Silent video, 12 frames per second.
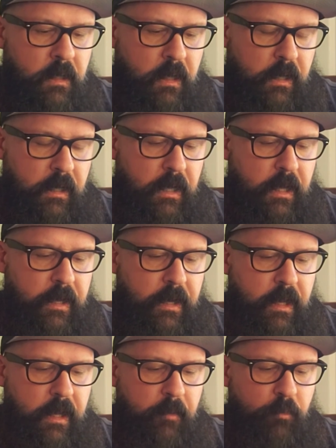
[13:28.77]
I got
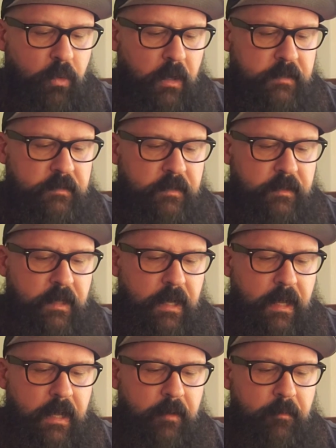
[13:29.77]
a bracelet that
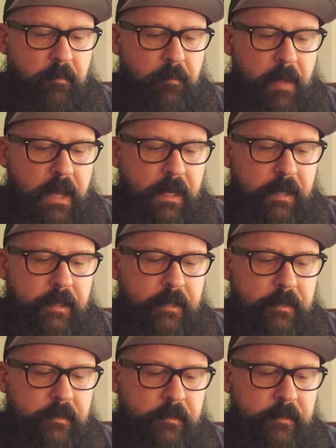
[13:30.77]
I made.